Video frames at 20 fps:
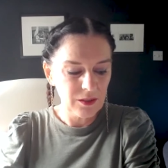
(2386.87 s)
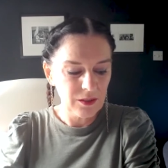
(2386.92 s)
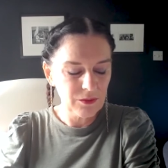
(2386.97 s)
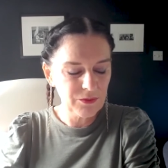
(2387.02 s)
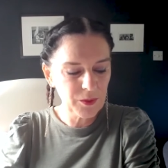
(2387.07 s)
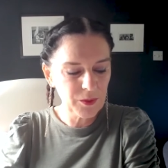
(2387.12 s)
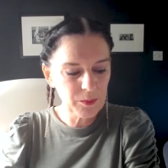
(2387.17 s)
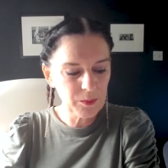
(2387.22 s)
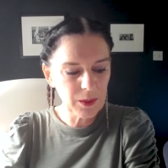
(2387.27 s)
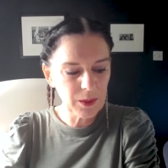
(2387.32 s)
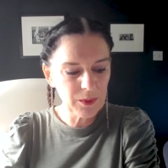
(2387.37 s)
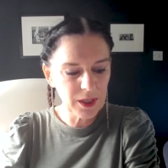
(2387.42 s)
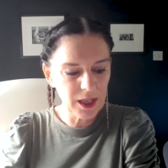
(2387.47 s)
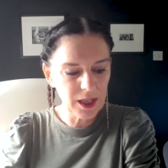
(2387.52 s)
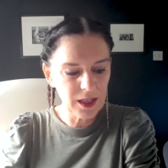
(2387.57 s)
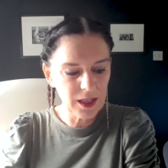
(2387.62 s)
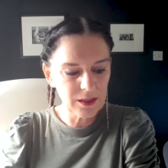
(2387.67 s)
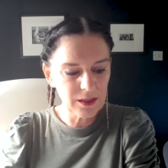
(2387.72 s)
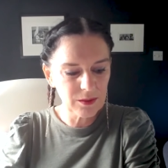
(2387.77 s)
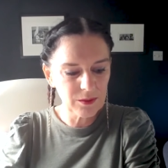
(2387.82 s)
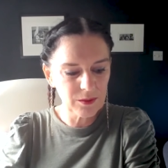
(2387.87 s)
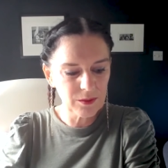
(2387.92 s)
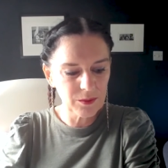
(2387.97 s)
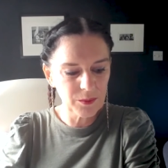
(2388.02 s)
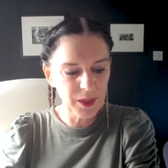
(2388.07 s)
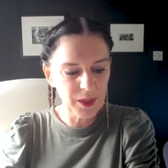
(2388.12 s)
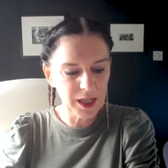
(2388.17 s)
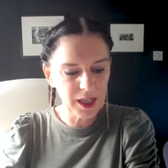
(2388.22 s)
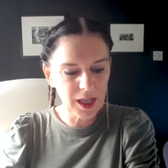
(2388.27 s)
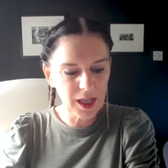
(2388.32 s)
for me, when I
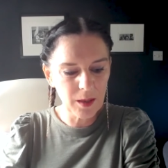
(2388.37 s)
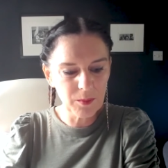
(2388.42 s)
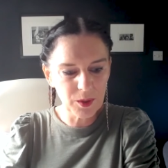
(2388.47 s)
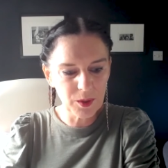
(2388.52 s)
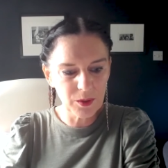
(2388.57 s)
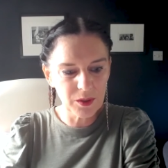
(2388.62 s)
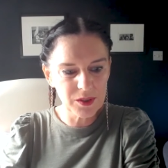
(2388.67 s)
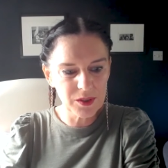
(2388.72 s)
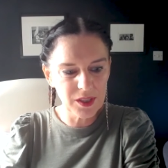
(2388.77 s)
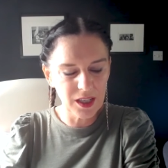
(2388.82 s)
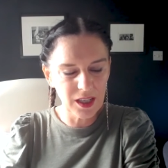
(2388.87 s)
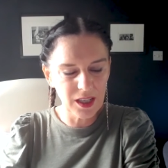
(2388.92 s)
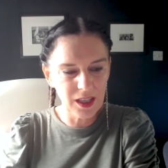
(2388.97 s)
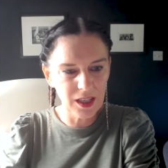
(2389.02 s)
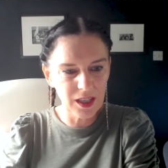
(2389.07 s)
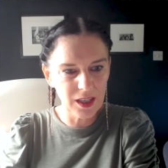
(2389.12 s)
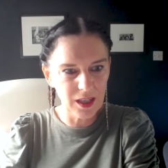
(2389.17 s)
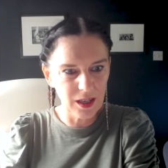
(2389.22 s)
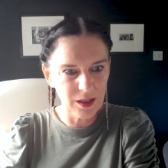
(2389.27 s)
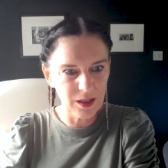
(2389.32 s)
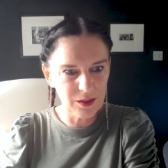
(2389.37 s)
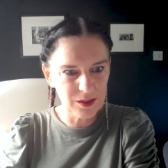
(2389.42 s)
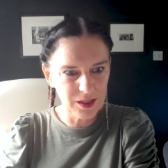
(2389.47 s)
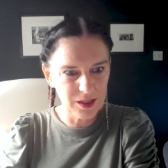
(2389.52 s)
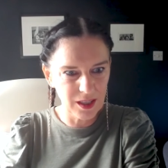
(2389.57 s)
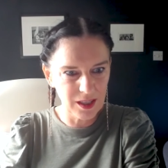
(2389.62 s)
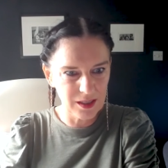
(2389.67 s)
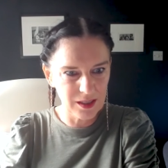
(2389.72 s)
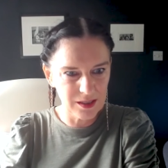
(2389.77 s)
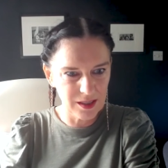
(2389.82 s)
when I come across the egos,
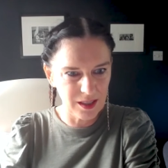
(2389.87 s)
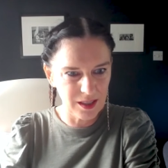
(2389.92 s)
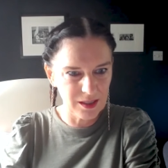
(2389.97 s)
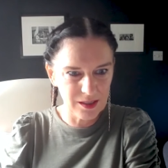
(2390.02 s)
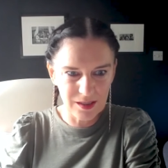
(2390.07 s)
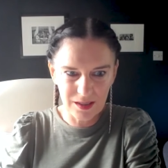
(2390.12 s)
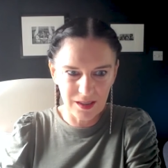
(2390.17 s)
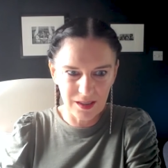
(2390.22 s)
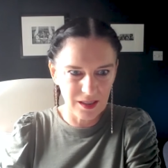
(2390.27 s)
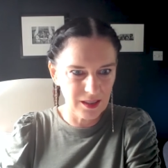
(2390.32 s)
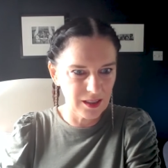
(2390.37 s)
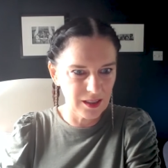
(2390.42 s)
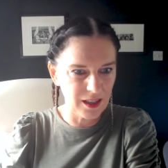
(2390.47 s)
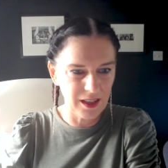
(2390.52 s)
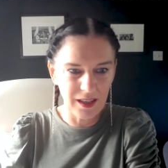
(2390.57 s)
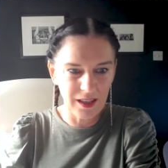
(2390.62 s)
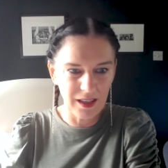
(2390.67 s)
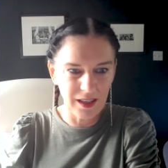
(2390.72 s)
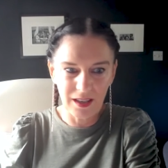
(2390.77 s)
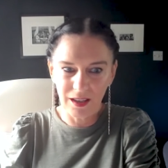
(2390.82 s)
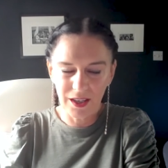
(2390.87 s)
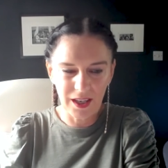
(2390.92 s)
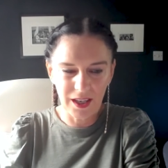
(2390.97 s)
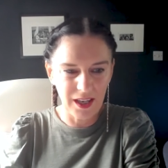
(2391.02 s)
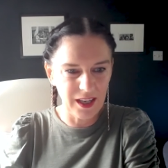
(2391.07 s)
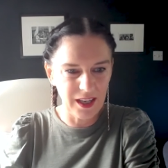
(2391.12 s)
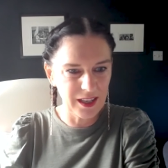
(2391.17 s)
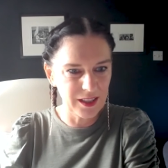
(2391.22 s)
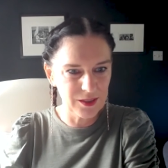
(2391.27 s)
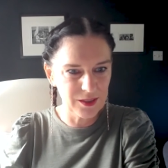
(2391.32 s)
it's instant like,
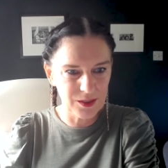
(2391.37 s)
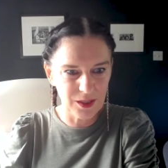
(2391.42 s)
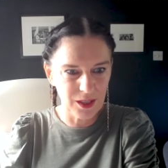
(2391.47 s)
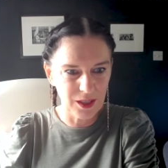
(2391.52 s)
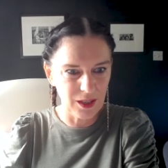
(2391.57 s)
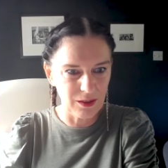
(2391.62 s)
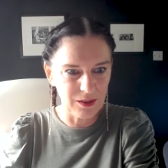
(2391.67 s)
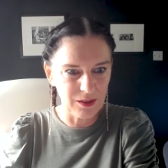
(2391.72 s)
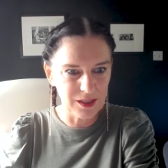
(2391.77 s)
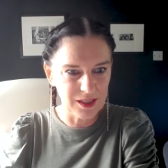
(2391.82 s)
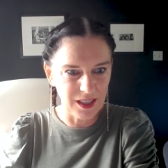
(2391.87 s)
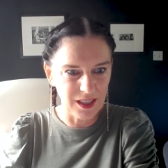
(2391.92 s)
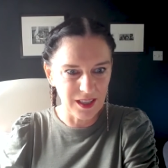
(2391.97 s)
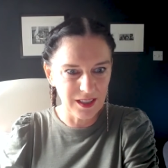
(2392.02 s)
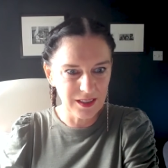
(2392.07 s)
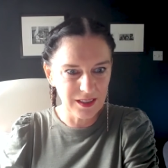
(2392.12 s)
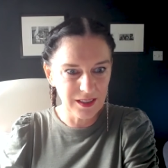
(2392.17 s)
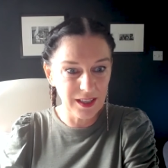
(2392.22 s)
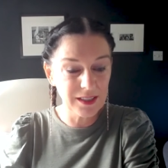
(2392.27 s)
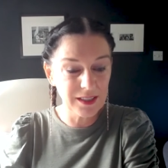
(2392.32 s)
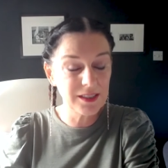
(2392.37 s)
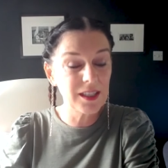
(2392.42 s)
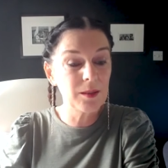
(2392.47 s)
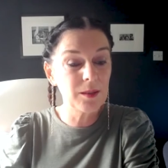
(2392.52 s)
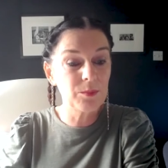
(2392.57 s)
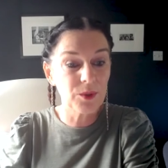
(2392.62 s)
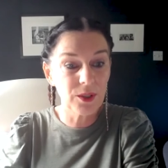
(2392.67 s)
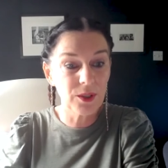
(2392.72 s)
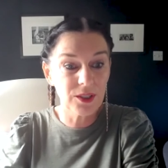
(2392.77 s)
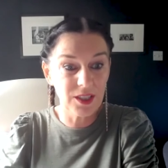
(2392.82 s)
okay, insecurity, like deep
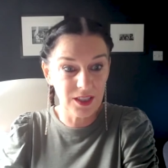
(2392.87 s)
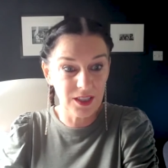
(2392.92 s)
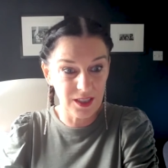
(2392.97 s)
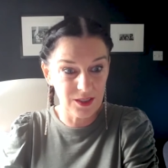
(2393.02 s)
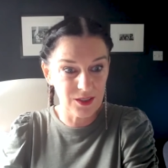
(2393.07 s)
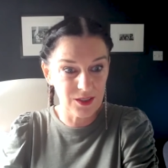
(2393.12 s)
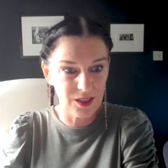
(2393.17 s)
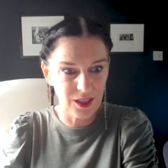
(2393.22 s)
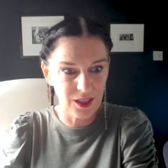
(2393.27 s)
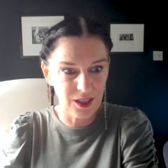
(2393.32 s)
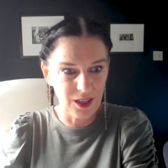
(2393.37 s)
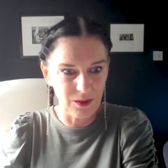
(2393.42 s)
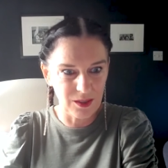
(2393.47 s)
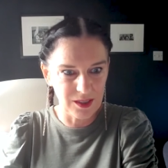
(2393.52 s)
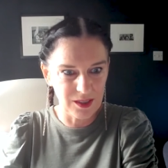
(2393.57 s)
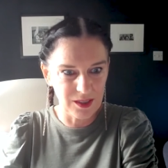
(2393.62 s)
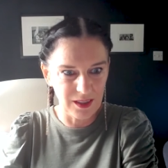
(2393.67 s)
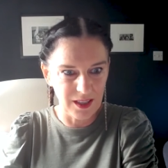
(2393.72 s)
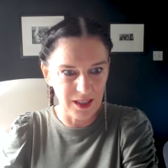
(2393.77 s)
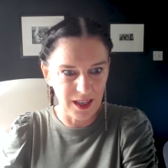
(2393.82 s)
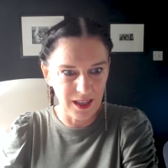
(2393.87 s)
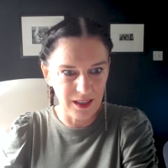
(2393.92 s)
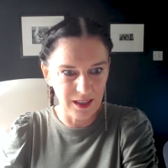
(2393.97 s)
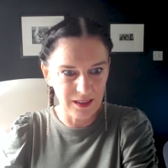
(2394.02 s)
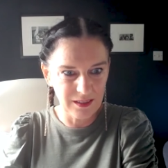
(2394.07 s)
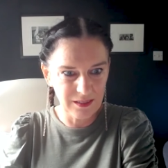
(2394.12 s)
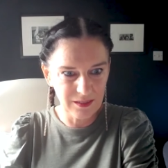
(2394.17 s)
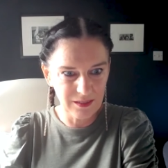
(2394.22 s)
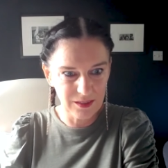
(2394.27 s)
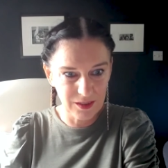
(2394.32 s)
rooted insecurity there.
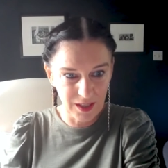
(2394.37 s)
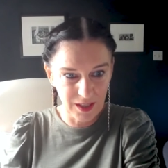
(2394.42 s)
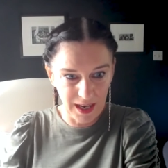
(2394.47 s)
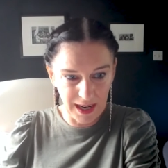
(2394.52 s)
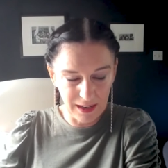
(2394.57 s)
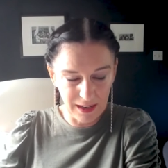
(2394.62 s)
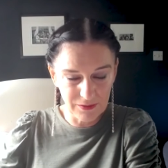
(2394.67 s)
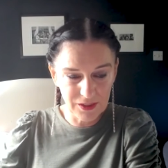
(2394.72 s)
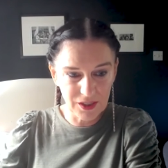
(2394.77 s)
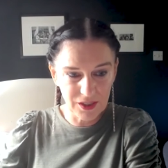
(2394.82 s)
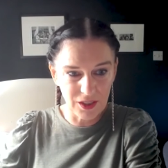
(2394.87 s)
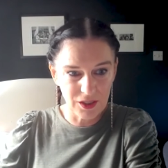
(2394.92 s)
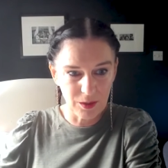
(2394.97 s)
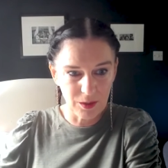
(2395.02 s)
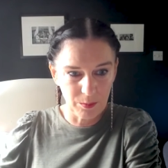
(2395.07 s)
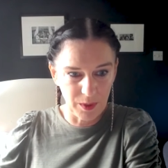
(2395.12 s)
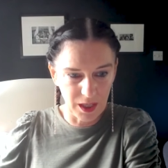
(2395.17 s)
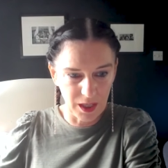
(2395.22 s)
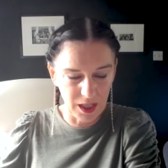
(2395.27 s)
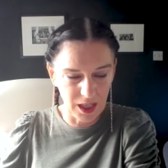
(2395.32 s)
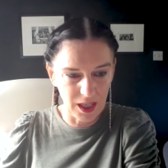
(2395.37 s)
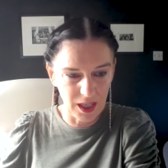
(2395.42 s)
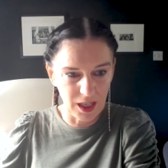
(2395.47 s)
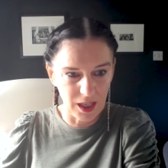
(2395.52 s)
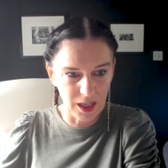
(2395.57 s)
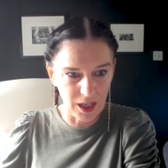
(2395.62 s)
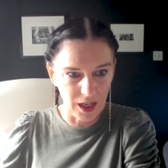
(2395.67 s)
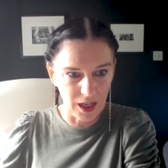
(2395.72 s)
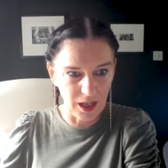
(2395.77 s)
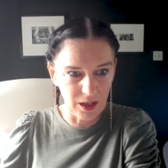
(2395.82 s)
To have such a big
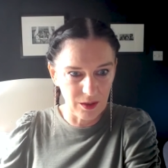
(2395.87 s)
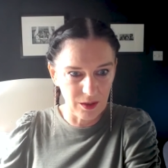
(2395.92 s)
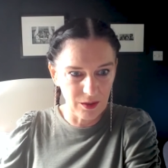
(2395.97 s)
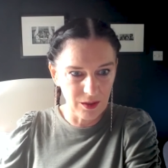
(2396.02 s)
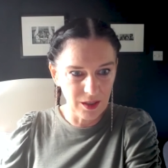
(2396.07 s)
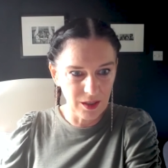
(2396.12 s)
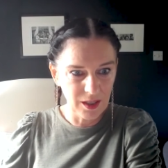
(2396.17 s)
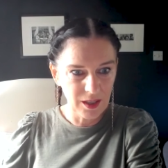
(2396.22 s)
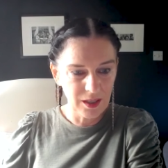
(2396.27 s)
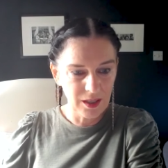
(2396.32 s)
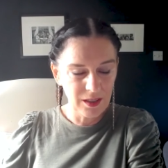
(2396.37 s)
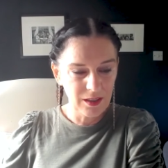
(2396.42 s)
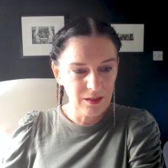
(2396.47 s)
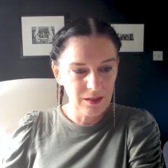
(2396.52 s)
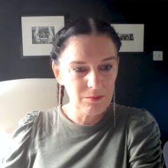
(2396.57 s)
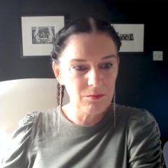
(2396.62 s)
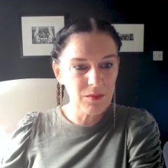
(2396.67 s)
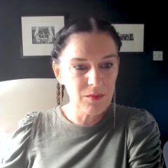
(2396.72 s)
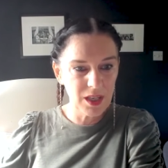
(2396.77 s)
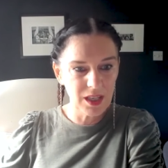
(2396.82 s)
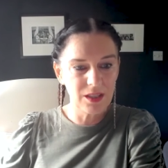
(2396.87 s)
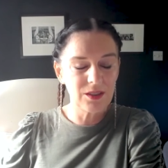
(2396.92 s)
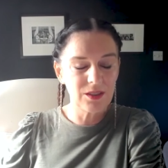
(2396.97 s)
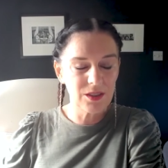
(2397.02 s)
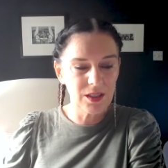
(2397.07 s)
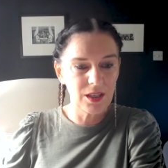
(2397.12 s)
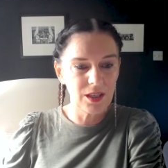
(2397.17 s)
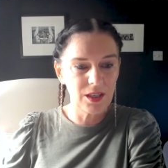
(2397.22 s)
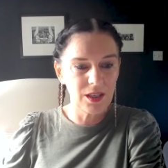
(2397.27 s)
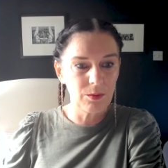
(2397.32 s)
ego means
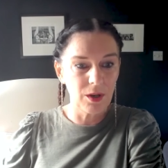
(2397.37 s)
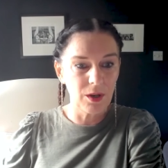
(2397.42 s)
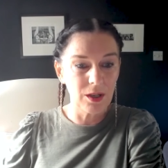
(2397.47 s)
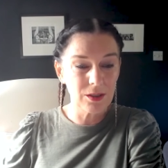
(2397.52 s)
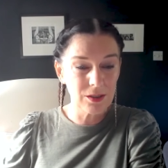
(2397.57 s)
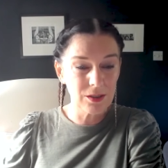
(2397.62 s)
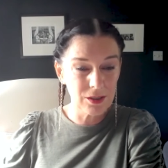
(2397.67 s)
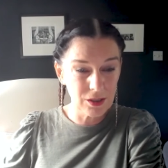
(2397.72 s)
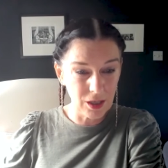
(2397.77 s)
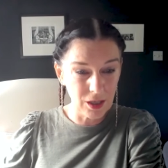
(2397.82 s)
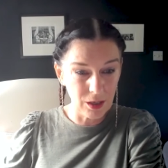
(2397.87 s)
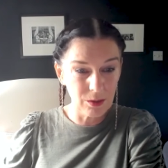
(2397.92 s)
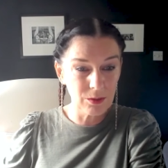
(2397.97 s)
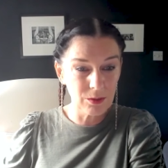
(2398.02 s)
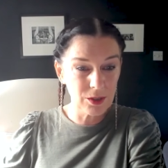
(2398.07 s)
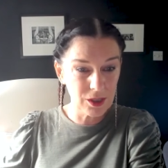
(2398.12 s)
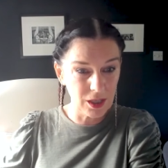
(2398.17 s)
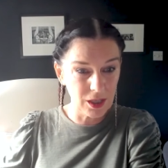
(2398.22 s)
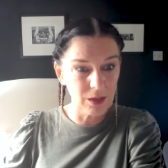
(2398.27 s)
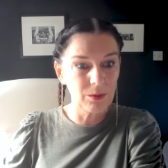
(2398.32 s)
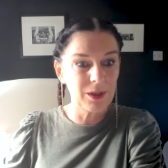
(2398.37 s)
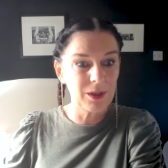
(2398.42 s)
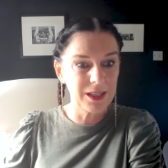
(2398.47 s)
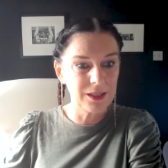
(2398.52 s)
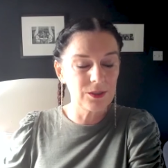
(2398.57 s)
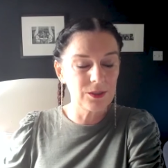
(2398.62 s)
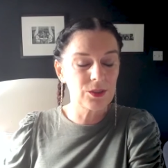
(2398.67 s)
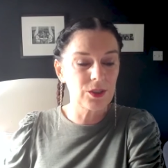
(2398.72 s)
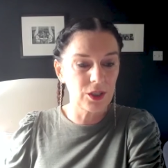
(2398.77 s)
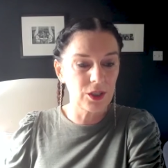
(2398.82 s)
that you are so, so
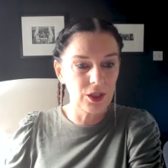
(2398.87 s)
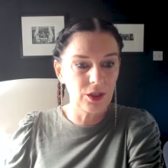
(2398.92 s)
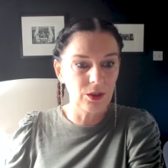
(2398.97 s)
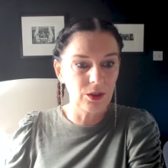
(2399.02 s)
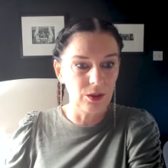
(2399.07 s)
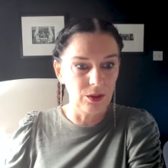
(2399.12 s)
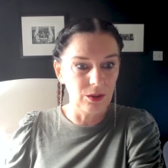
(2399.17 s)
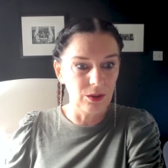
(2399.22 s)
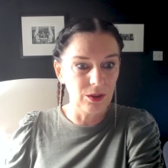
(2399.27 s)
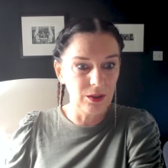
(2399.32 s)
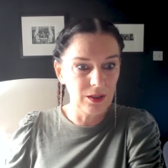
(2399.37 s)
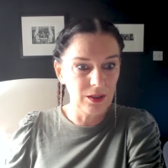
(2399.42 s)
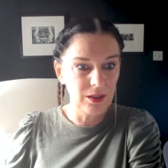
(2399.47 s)
insecure